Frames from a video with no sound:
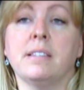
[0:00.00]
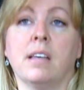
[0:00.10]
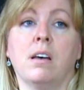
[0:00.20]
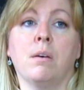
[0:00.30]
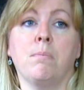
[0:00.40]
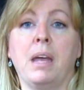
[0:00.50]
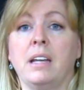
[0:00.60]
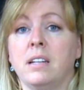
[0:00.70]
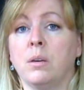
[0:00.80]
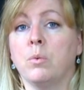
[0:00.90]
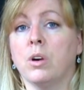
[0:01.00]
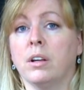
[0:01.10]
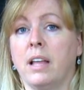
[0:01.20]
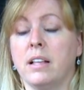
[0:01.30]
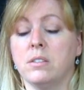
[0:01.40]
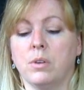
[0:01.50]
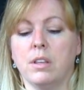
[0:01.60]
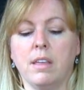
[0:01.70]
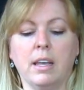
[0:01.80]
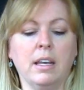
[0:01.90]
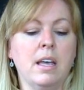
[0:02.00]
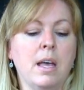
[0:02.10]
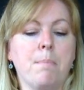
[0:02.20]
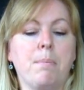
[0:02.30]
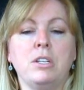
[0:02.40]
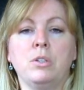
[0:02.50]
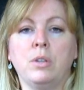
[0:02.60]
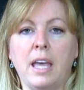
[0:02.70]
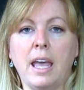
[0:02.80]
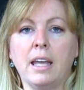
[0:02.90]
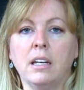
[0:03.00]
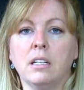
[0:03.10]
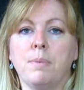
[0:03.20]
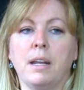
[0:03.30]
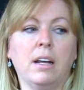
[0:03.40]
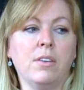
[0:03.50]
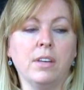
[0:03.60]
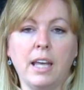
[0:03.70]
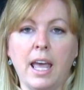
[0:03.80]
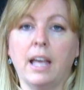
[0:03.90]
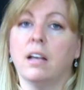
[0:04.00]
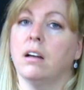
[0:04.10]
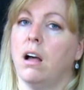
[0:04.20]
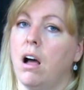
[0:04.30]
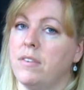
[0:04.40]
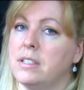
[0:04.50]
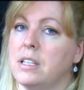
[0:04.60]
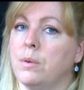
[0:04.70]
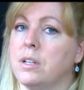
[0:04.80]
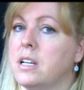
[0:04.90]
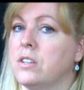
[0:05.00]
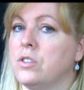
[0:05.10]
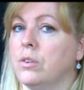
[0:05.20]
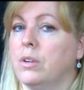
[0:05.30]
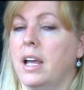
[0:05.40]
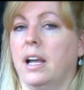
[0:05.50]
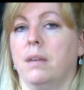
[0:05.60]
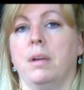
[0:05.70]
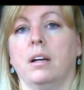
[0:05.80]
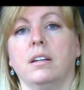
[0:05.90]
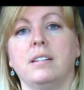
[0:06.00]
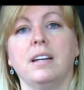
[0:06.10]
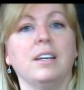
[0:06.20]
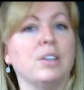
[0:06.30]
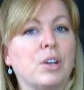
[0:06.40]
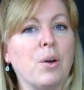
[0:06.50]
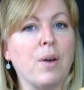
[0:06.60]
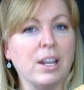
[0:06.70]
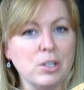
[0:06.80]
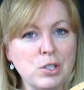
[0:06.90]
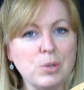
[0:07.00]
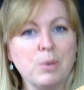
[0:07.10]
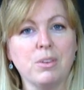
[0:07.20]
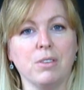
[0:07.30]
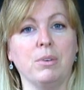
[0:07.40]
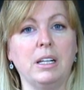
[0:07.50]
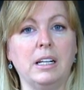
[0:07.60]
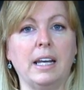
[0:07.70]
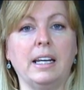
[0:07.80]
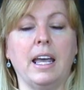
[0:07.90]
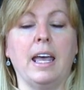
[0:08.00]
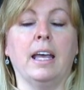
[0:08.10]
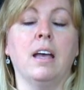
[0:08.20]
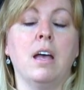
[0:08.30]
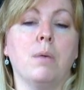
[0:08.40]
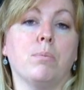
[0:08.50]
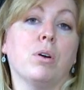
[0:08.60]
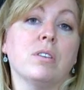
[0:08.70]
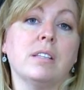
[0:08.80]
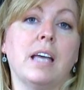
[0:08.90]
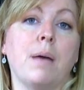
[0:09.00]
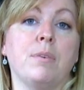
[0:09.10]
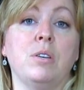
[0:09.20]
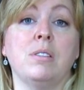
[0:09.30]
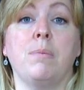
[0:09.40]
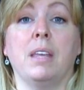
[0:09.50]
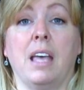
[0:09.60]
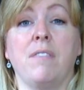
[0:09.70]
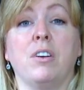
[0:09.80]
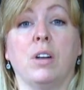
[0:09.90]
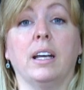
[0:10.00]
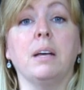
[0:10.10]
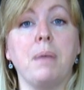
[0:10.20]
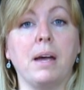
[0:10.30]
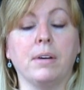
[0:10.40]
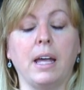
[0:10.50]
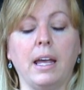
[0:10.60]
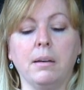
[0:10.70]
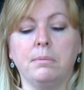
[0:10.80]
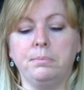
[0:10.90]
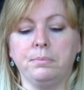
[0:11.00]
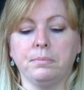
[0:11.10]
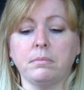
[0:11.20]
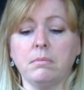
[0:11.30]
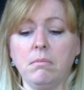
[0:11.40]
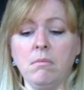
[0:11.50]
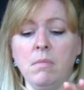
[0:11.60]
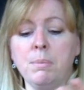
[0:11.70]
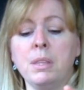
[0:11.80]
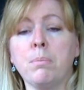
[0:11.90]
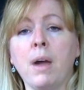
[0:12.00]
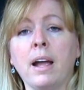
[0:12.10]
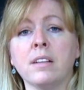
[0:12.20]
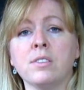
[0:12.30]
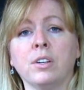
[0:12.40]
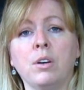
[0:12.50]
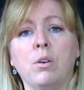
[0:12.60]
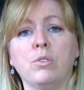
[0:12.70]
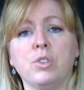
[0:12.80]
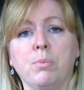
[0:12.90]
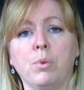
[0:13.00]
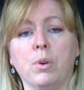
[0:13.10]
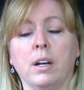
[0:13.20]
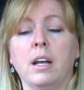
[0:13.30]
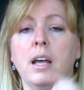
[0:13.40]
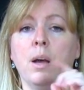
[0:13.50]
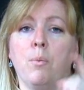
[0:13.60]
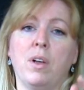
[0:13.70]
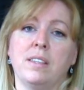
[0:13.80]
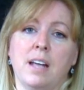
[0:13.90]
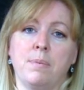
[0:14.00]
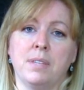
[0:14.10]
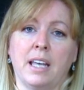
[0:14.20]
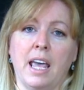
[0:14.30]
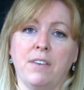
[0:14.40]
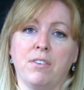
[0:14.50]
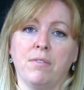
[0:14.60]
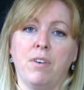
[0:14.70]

some painting work, that sort of thing. But you can, depending on the cake, obviously you want to test your own cake. I'm not going to tell you to go ahead and do it with a really light cake. Personally, I would do something heavier like a pound cake. The brackets are going to hold your board. What stops the cake from